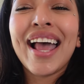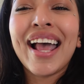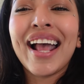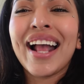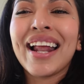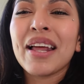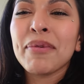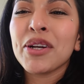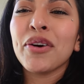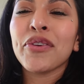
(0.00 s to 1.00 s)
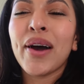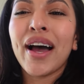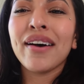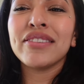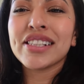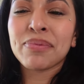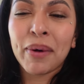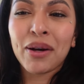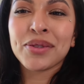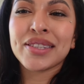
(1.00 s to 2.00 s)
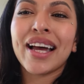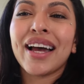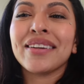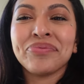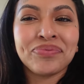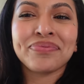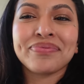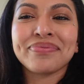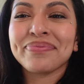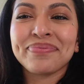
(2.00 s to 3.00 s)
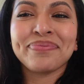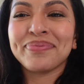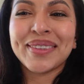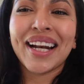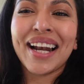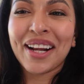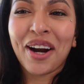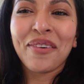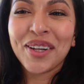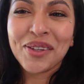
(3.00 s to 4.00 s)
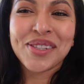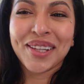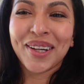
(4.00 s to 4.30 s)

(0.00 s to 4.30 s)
And let me know if you have a spouse that didn't like our videos either.